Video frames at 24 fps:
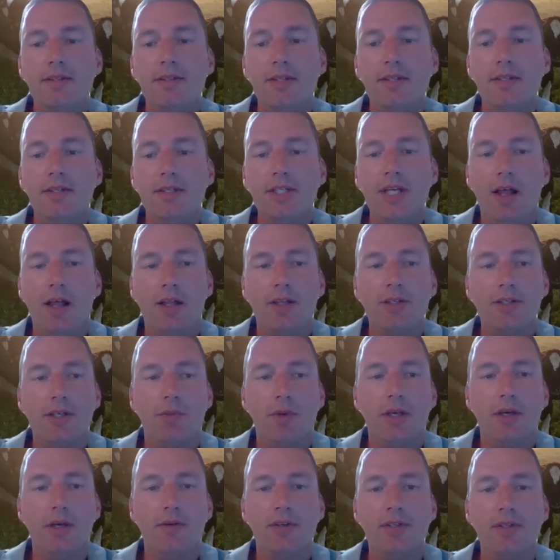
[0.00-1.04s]
is the challenge
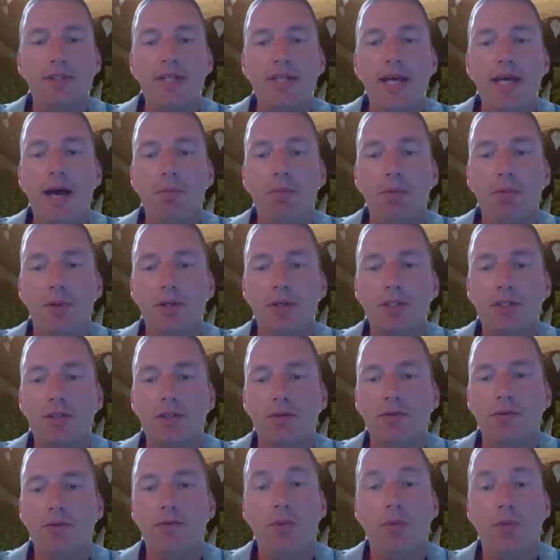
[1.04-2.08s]
that we have established
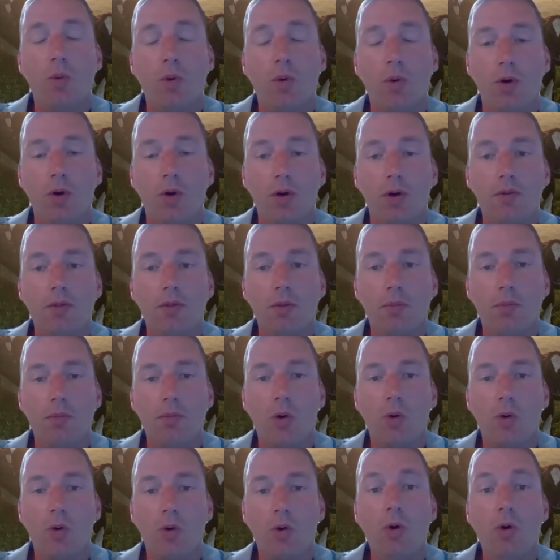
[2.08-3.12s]
for the
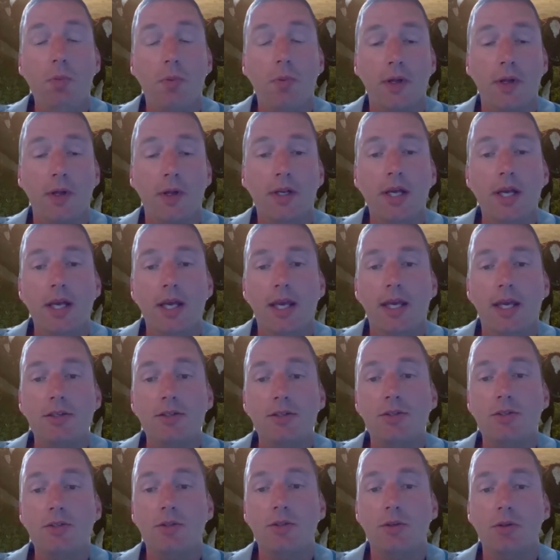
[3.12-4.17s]
Bold Open,
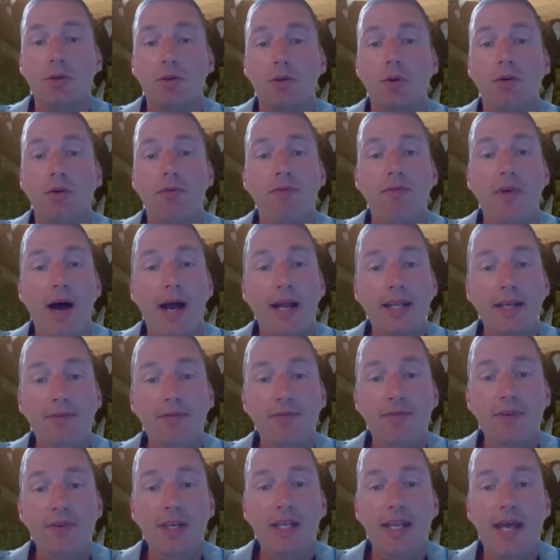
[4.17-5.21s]
is to find
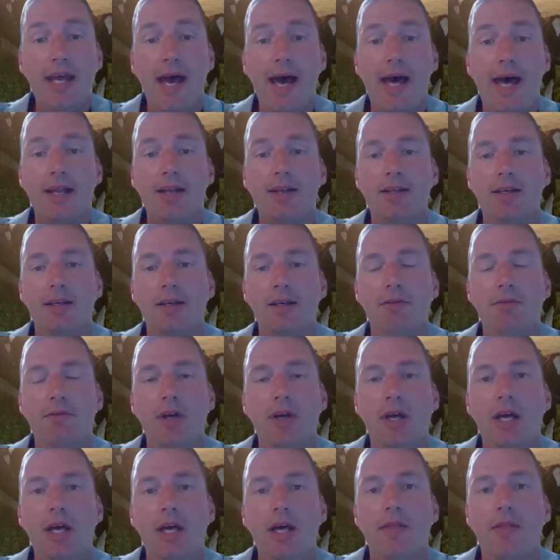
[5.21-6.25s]
a feed additive
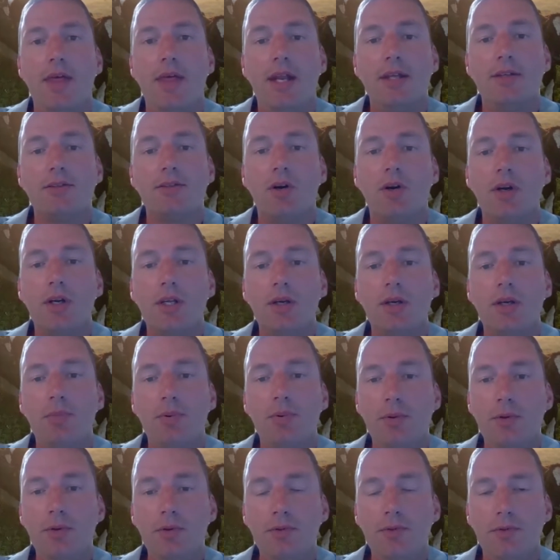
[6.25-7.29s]
that is already
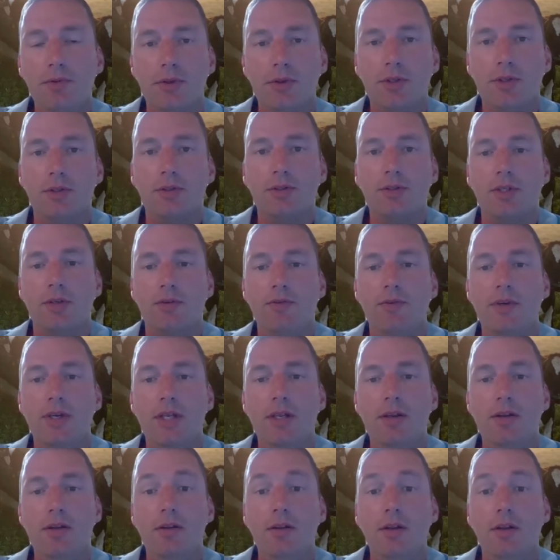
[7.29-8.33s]
approved for use in
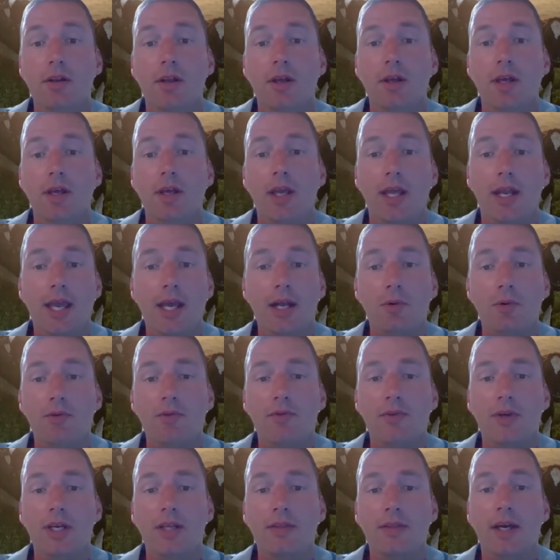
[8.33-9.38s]

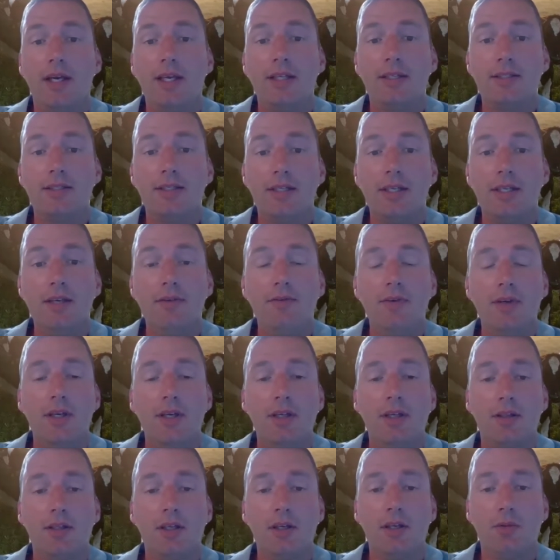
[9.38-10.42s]
animal feed that can
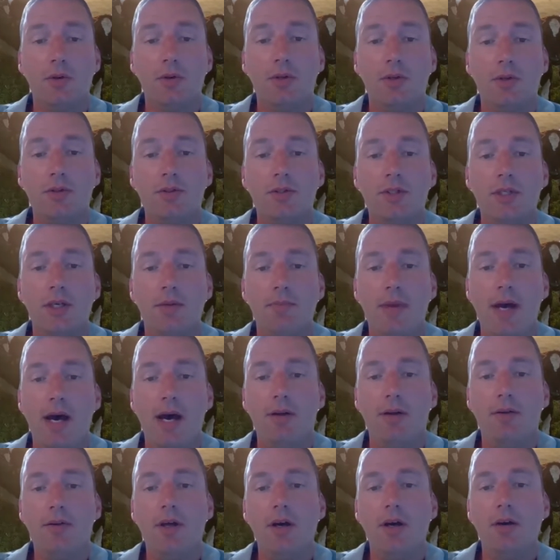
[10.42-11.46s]
significantly reduce the
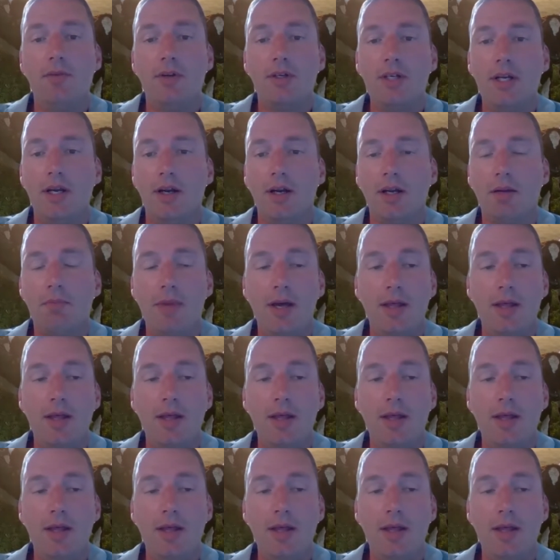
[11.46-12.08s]
amount of enteric